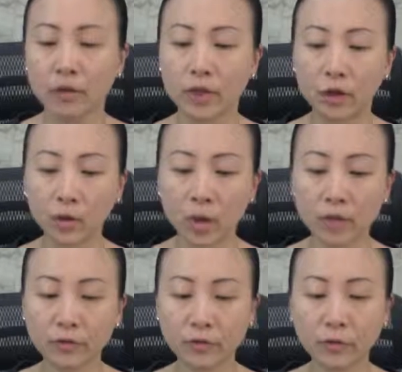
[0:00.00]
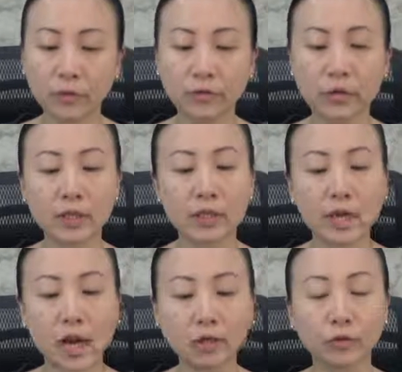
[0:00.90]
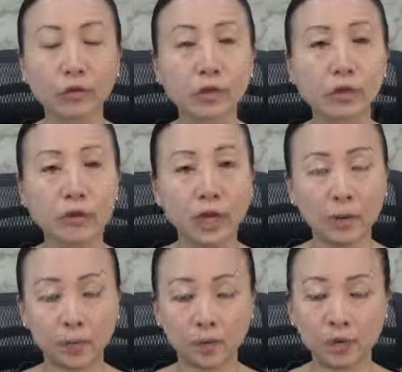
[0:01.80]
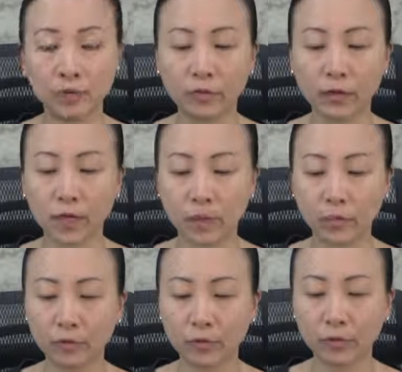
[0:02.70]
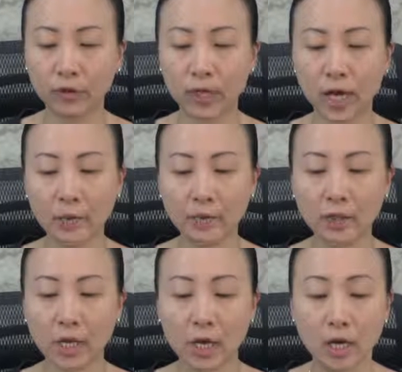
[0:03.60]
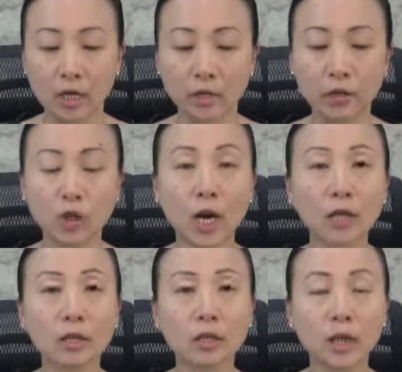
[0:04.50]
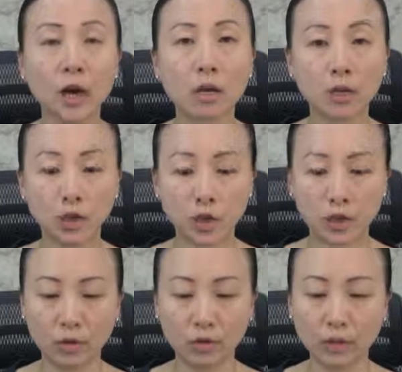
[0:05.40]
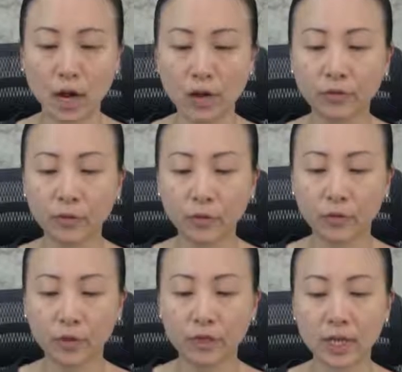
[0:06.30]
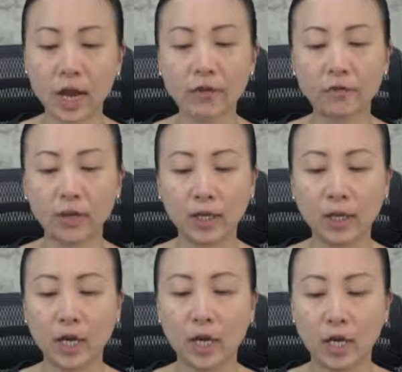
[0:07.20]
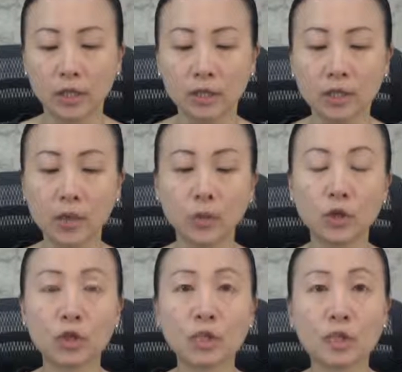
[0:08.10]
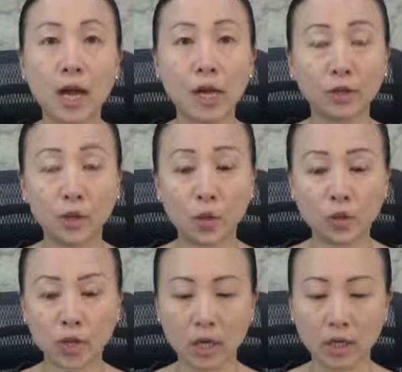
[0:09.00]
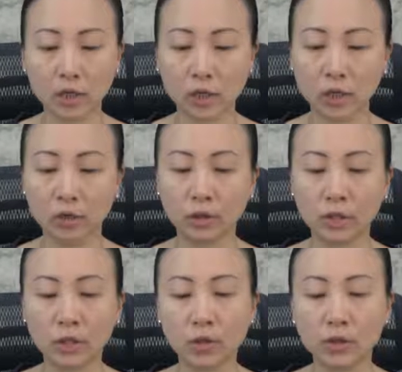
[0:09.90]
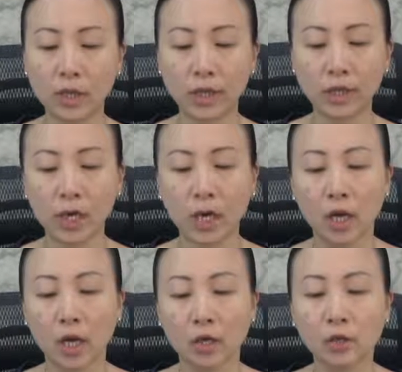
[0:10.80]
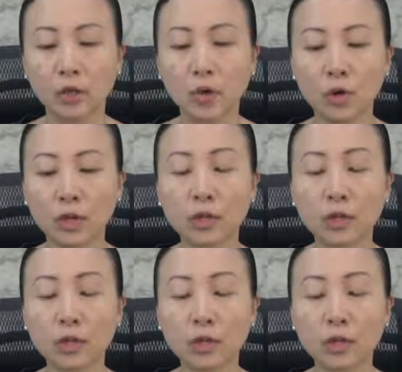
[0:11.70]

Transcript: There are quite a few different style rules available for the number of author names, so check the target journal's guide for authors carefully to see which style your target journal is using. Do not